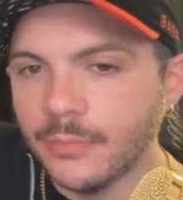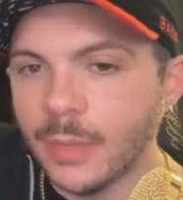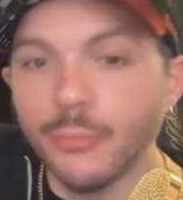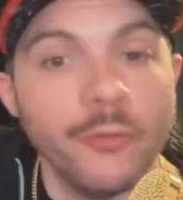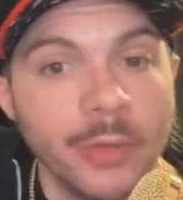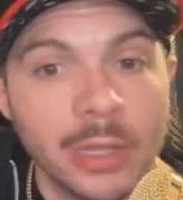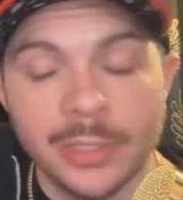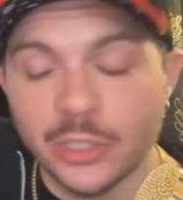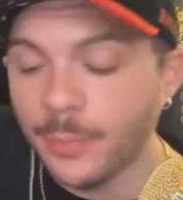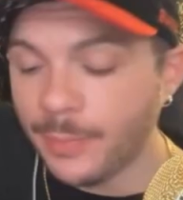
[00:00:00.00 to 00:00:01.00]
profile
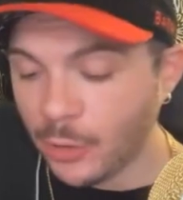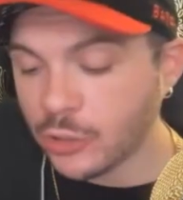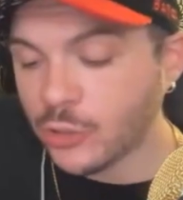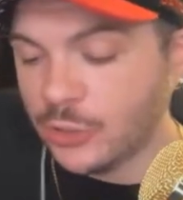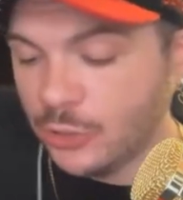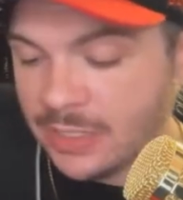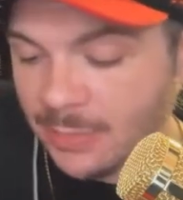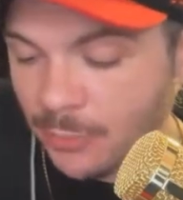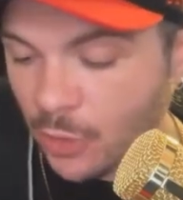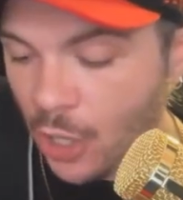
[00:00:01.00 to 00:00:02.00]
image. But also, as you see
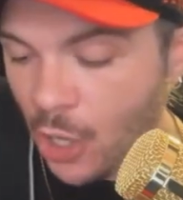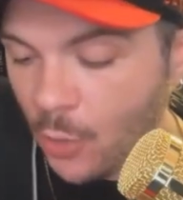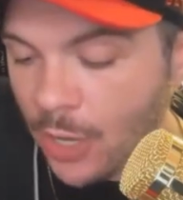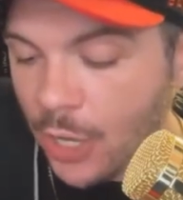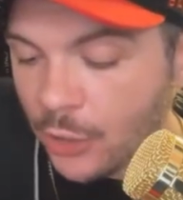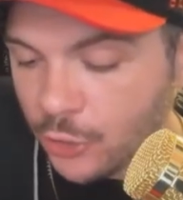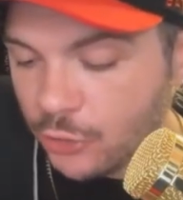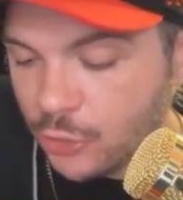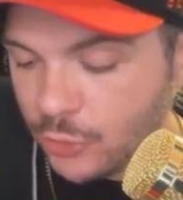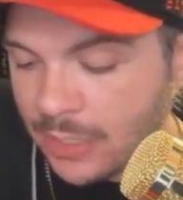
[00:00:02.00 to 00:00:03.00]
below, you
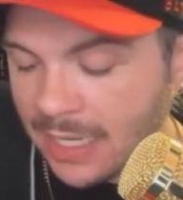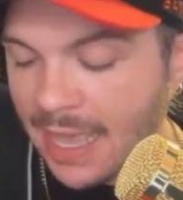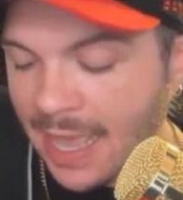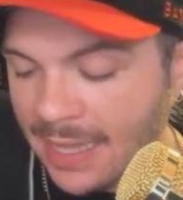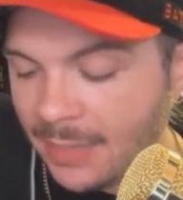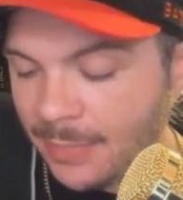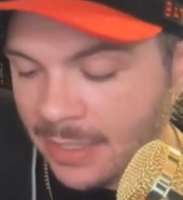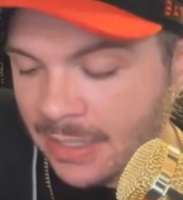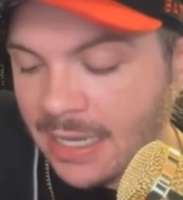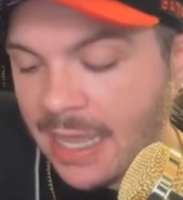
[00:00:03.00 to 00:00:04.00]
do get
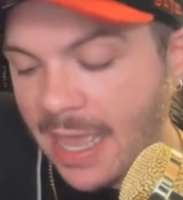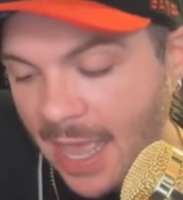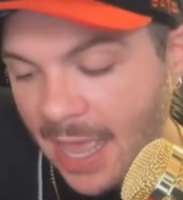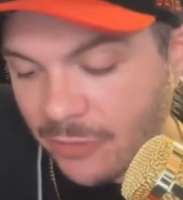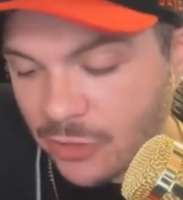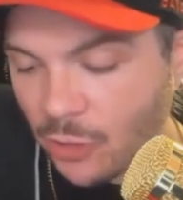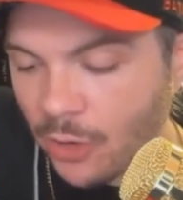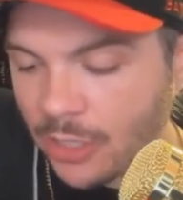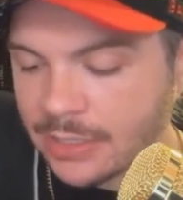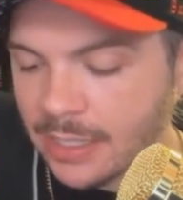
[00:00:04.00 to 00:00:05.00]
animated
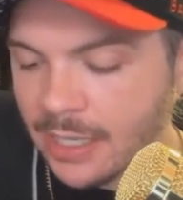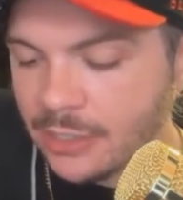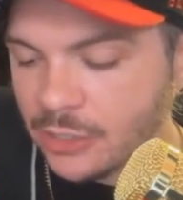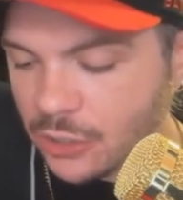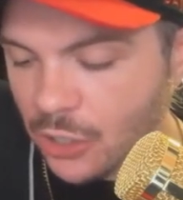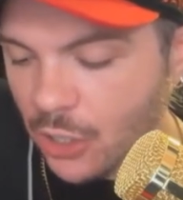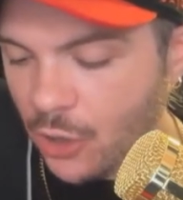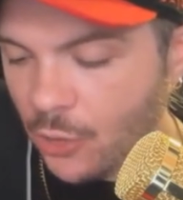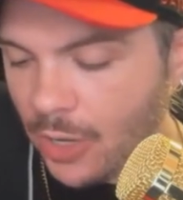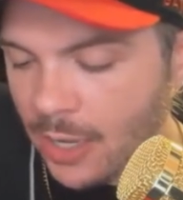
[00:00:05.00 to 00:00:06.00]
avatars.
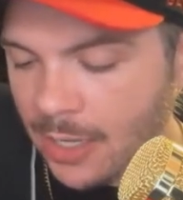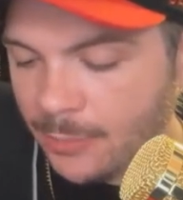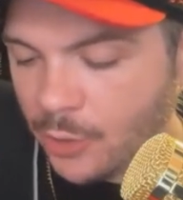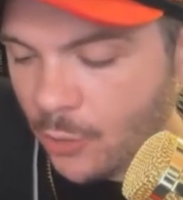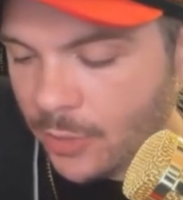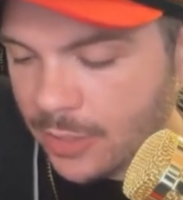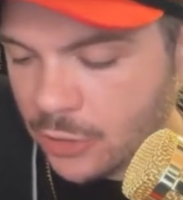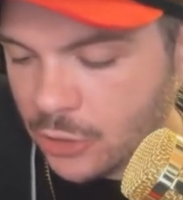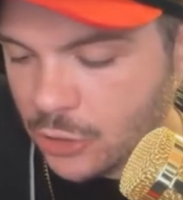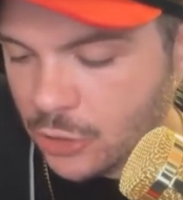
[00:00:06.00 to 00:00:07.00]
So I'm
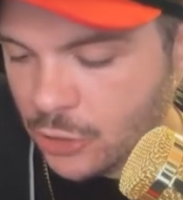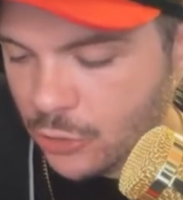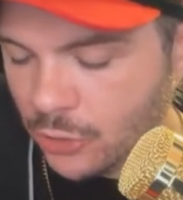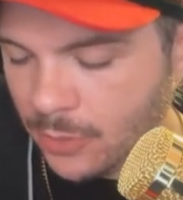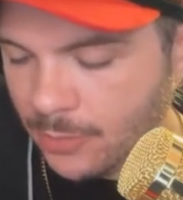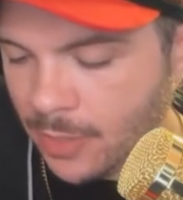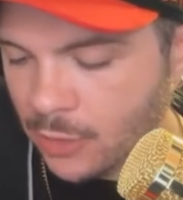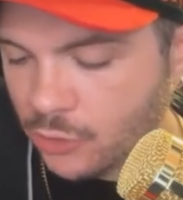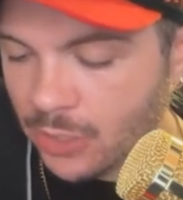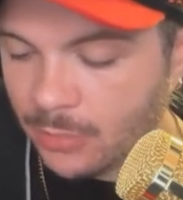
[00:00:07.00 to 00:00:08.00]
not a
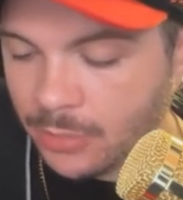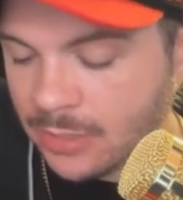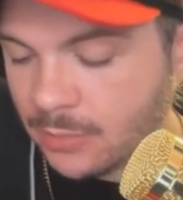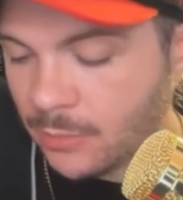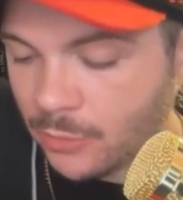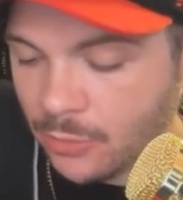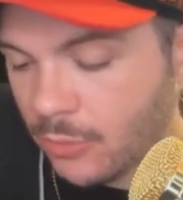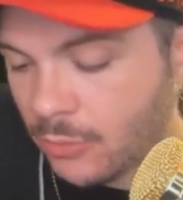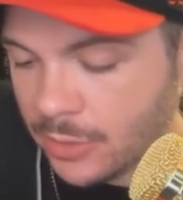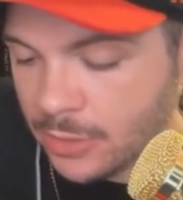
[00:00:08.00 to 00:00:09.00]
Tribe Plus member
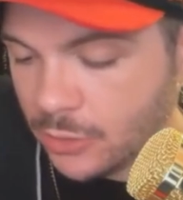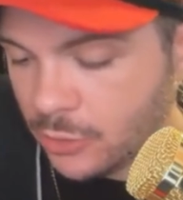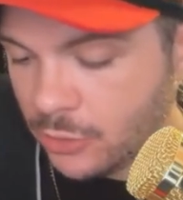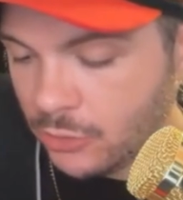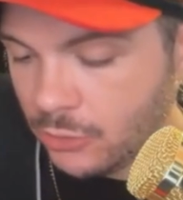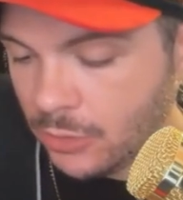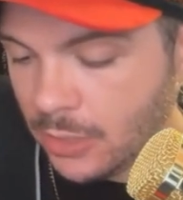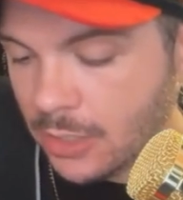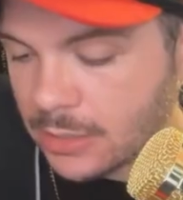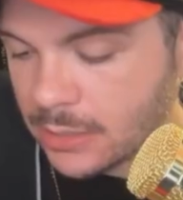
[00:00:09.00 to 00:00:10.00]
according to
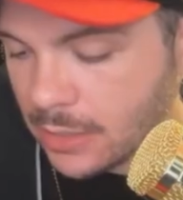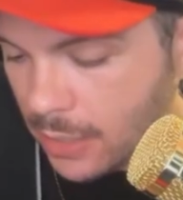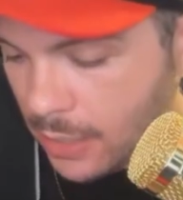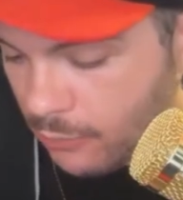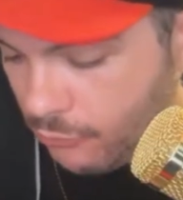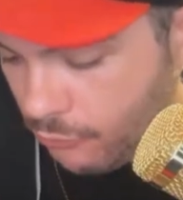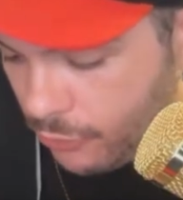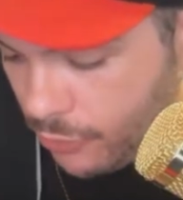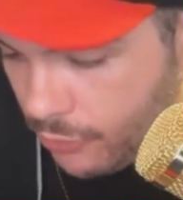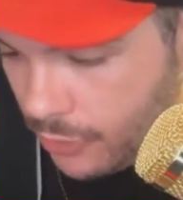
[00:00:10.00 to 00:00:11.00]
this.
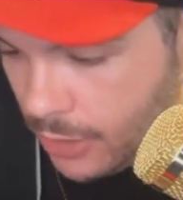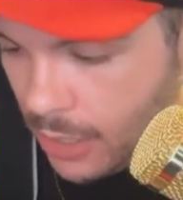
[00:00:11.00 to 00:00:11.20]
Rude.